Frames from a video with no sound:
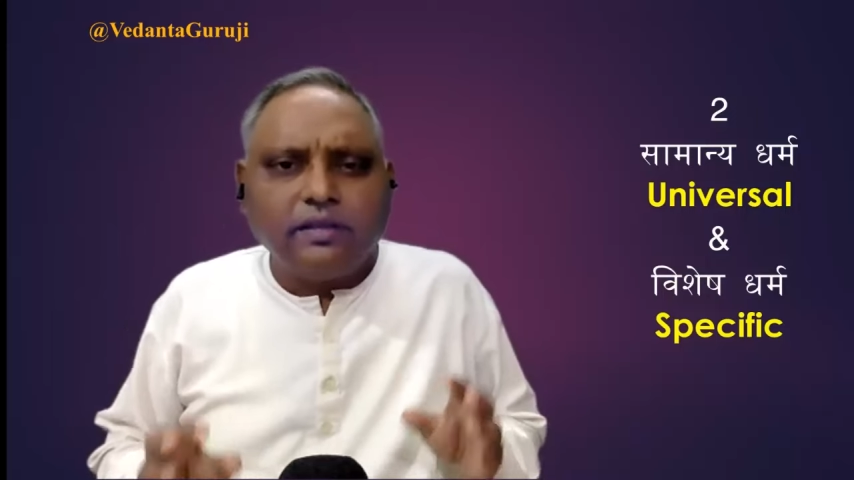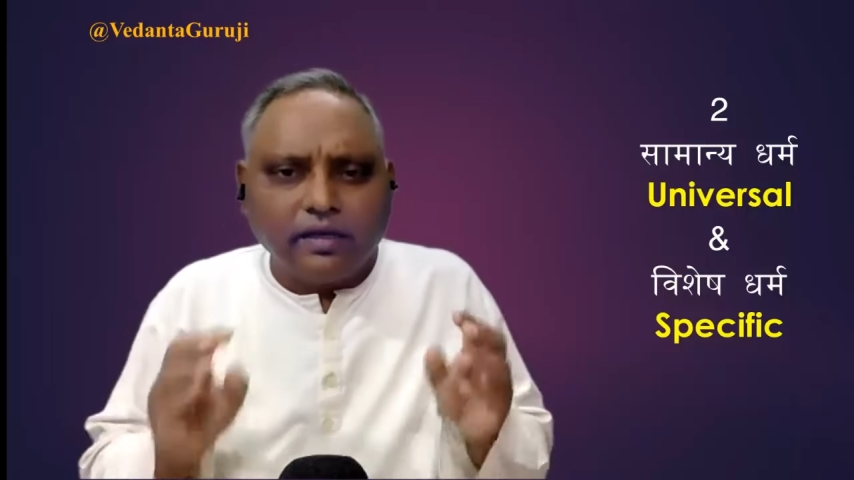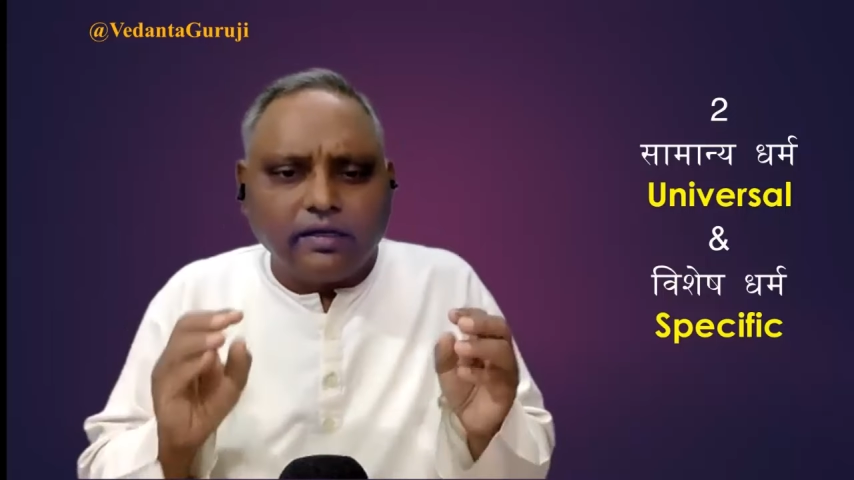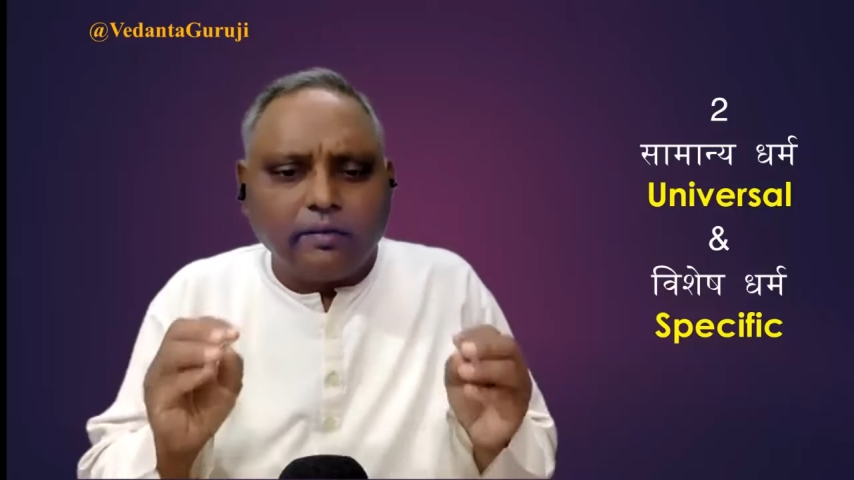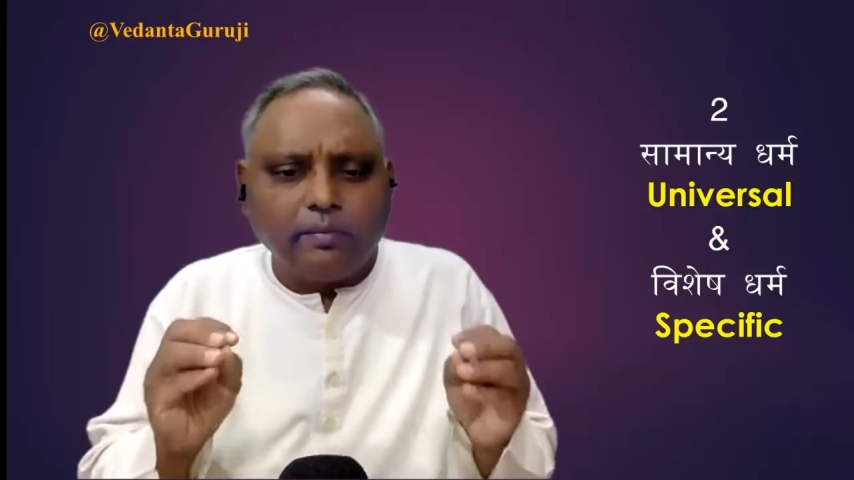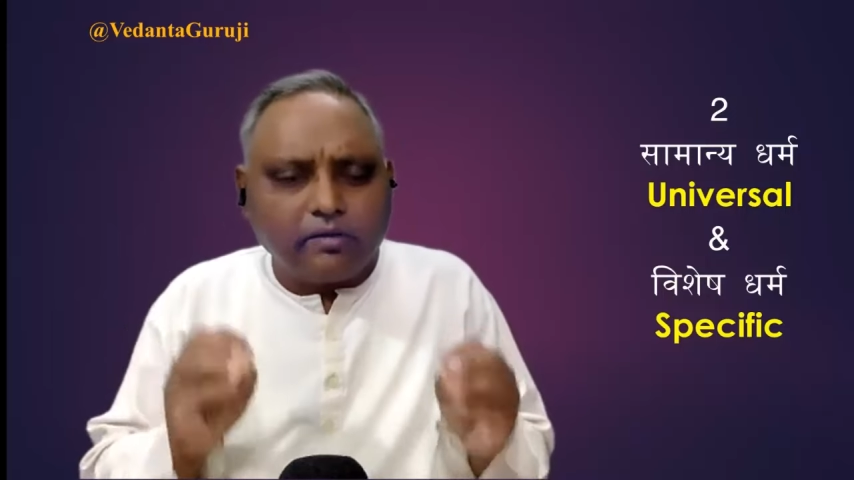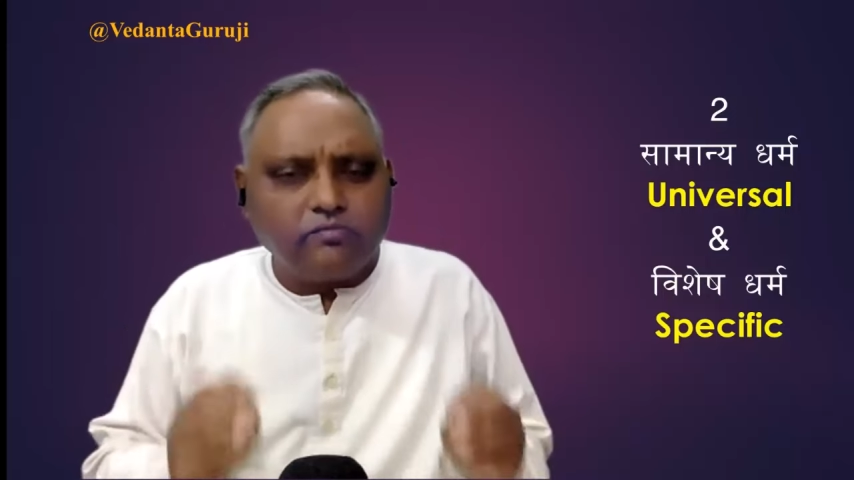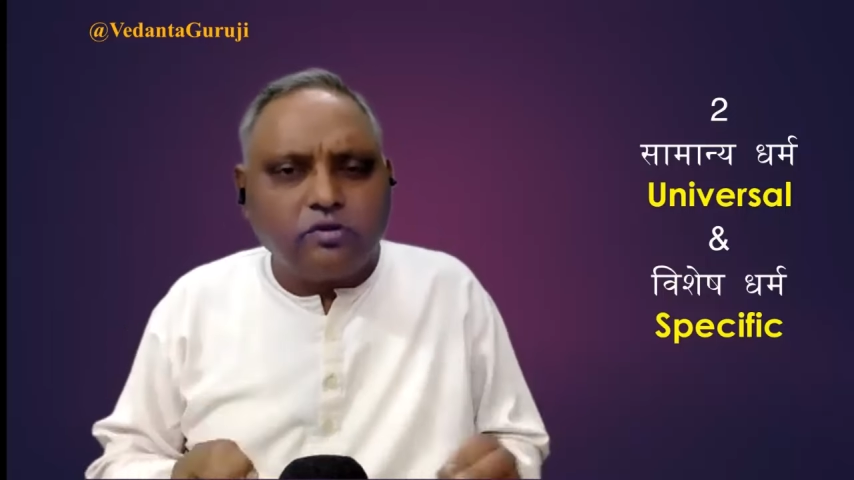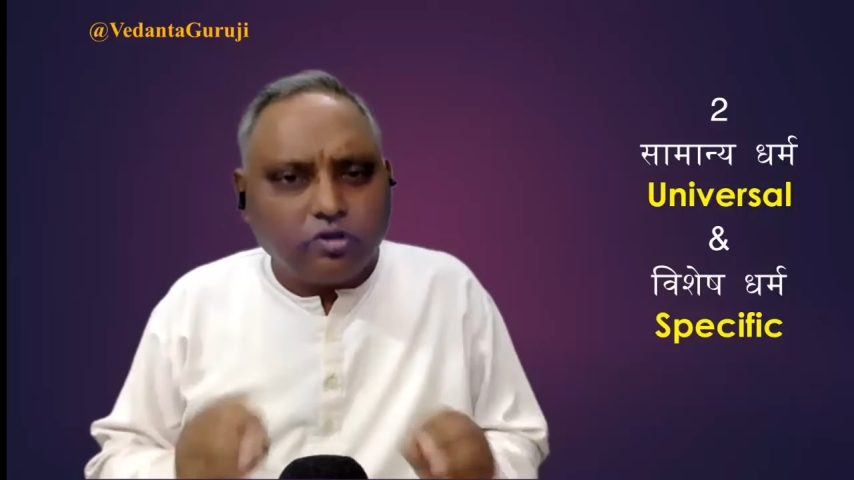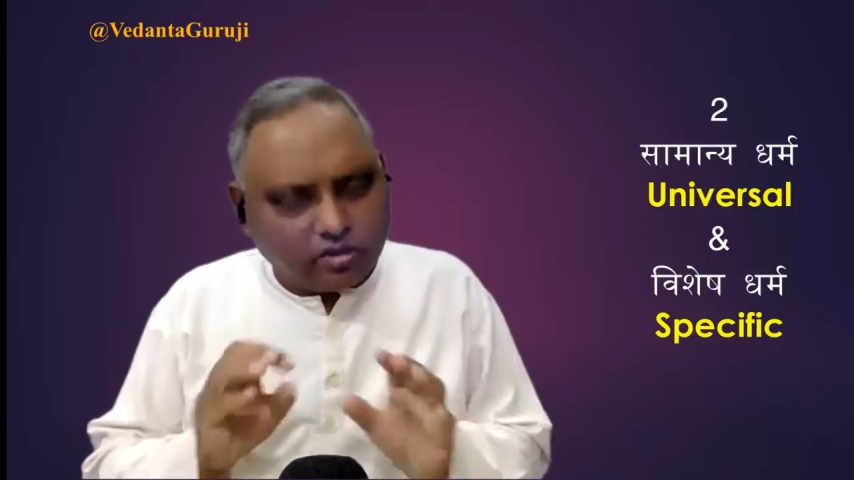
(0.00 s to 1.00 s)
Little bit
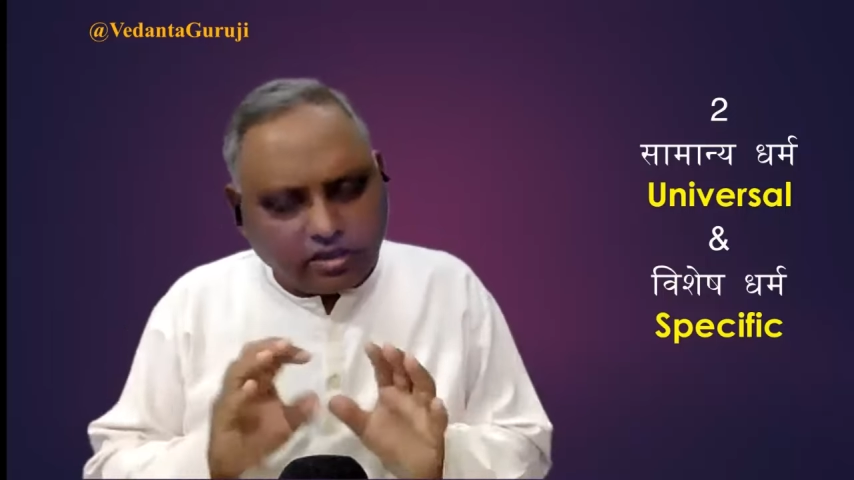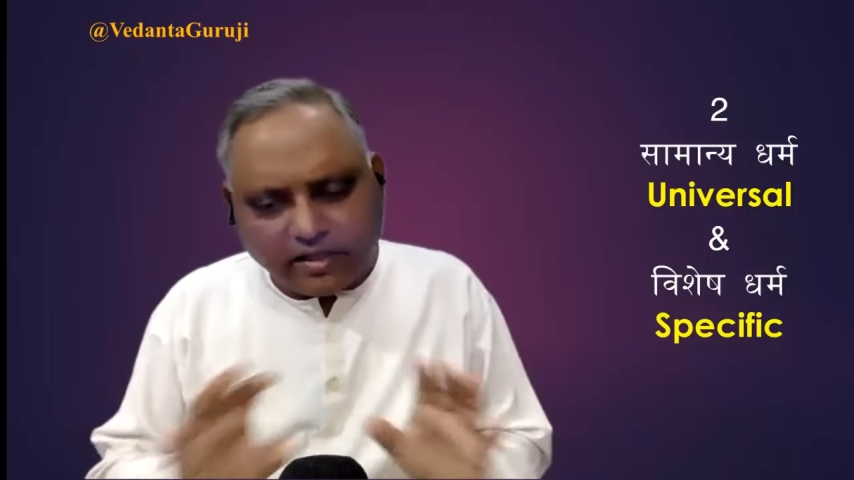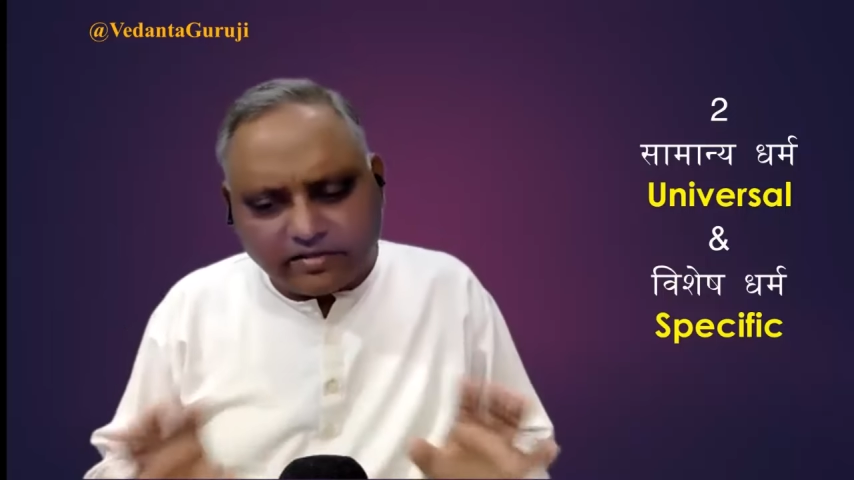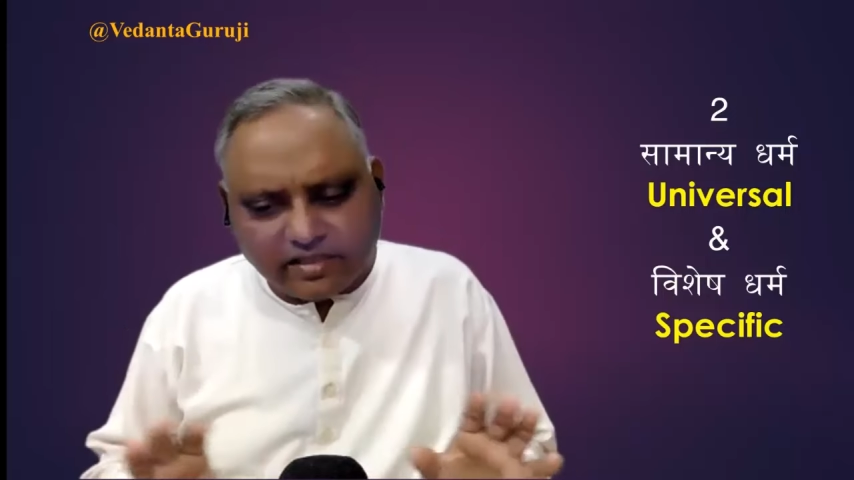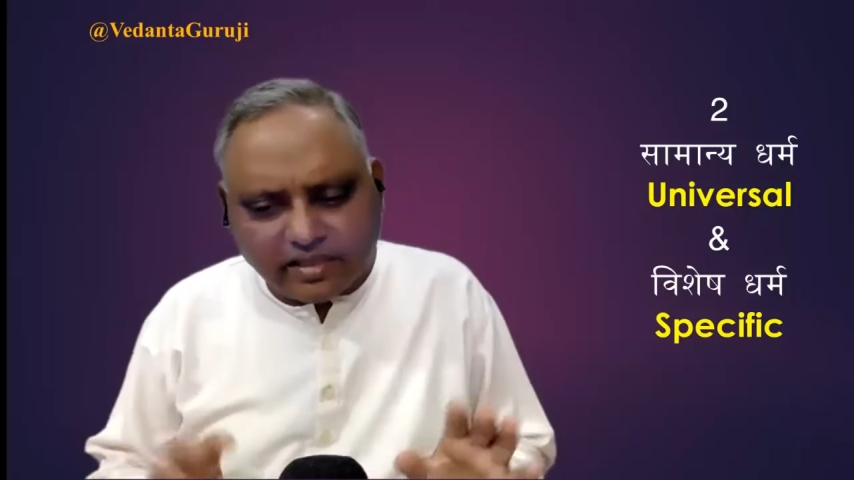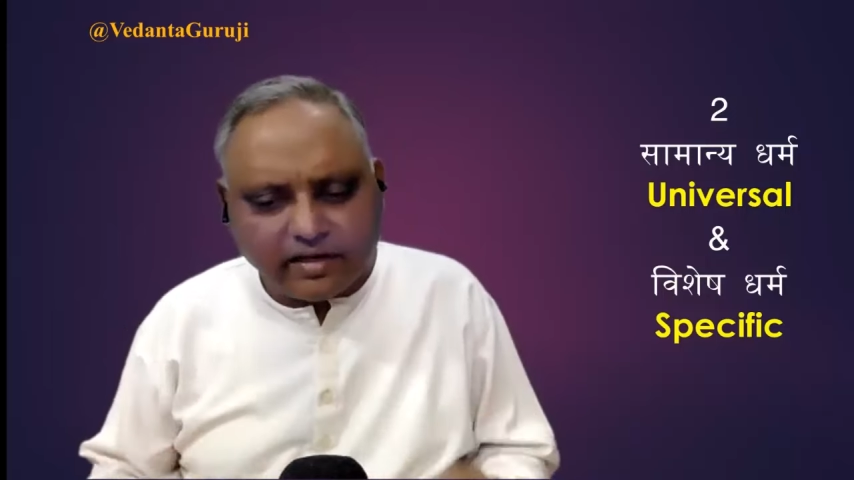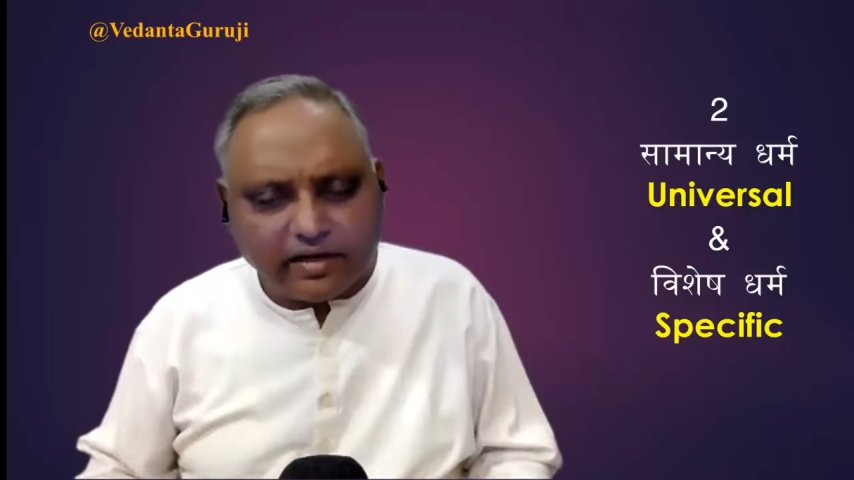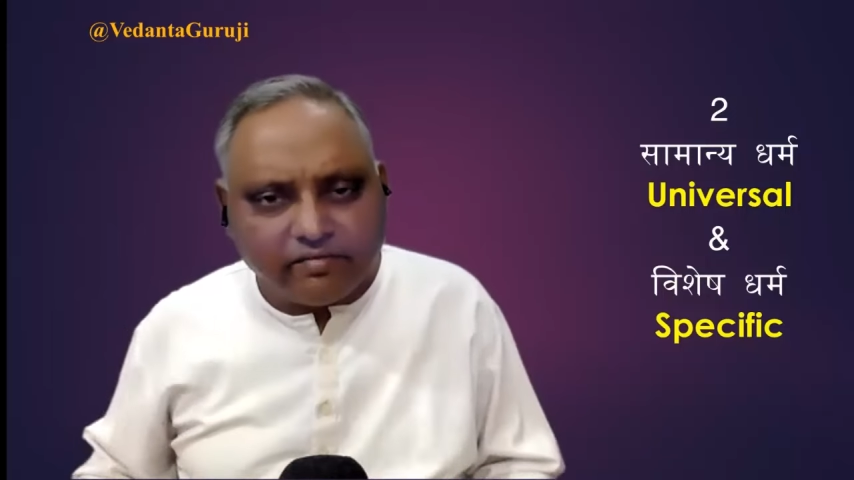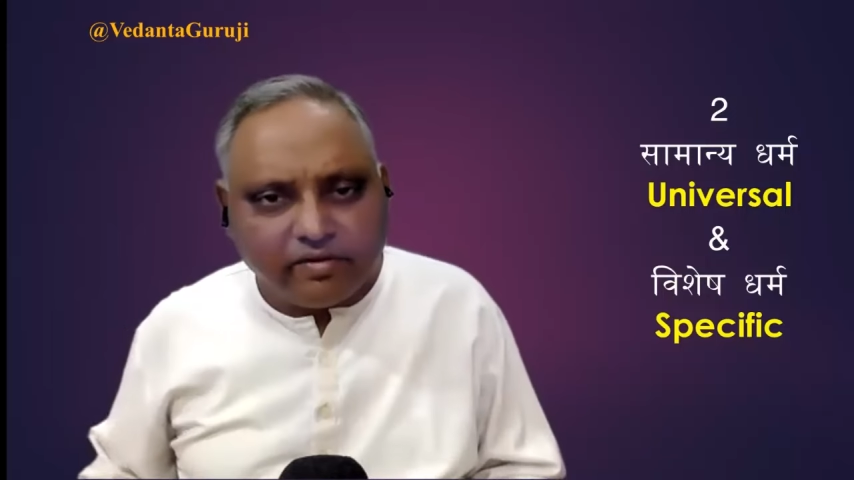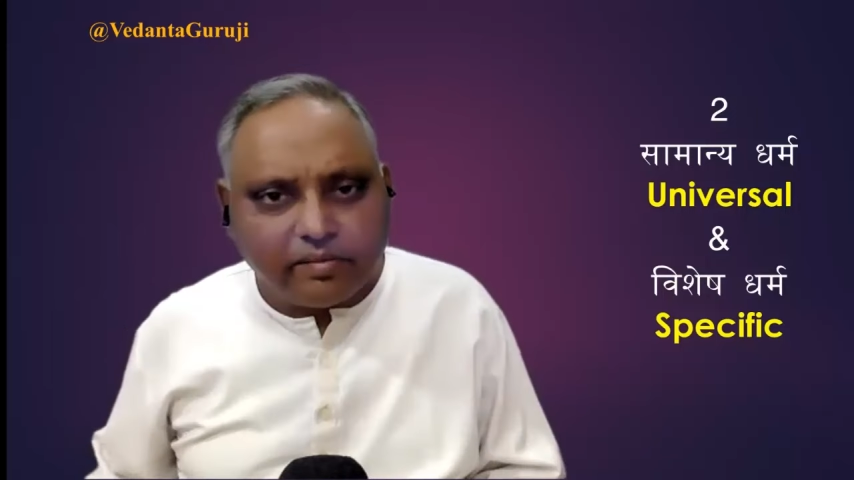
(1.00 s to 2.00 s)
of Duryodhana is there
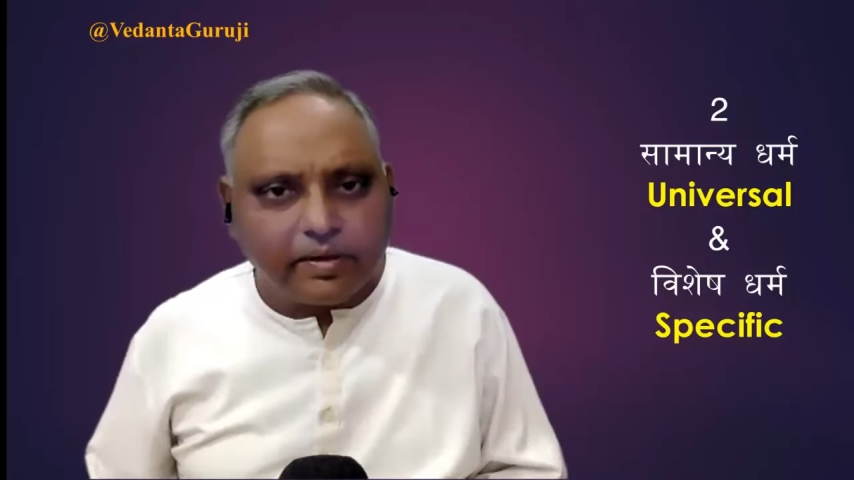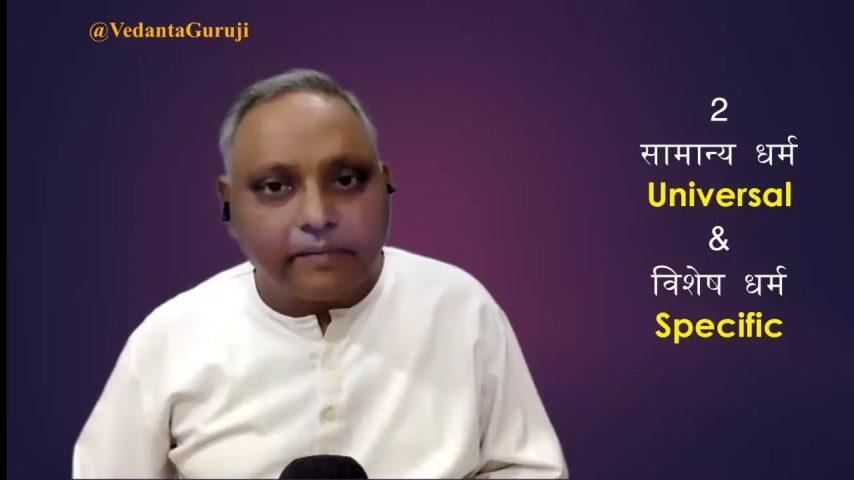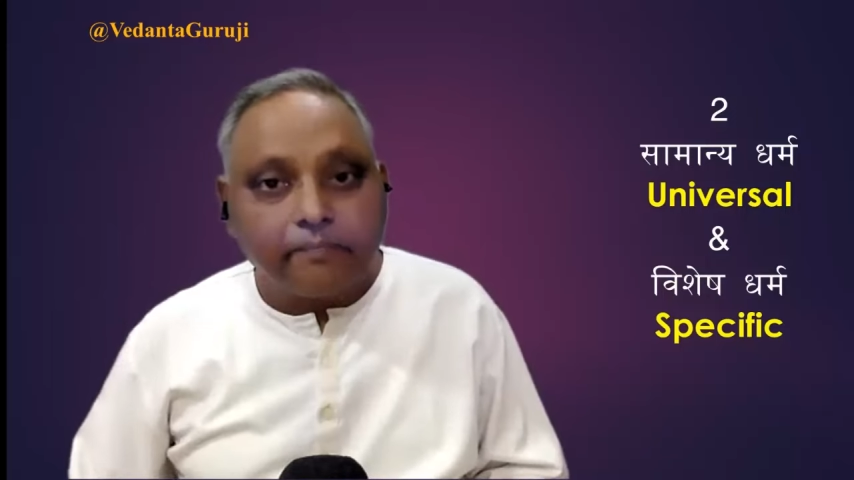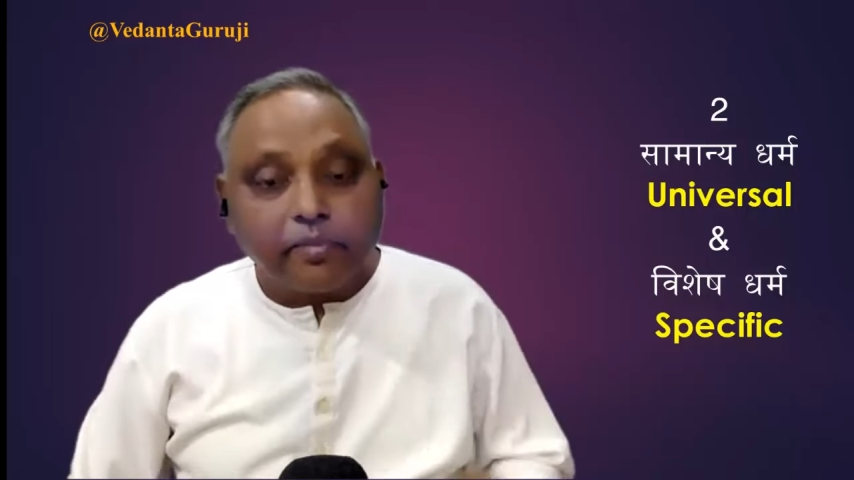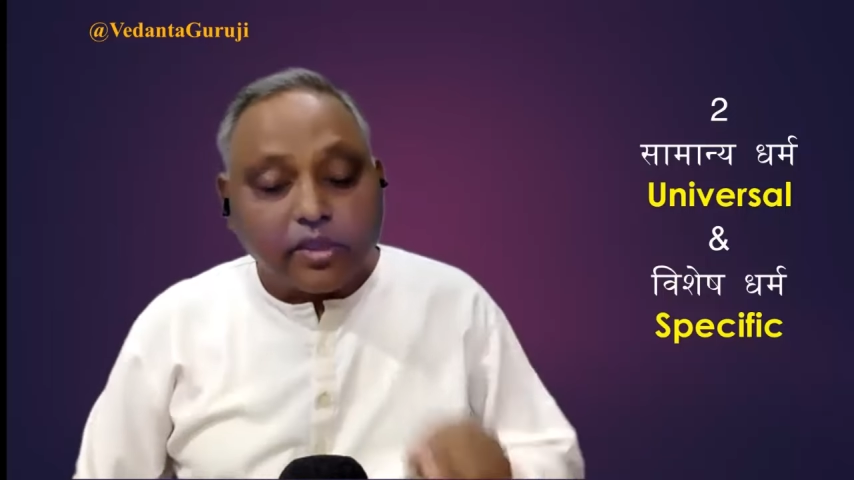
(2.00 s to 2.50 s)
in everybody.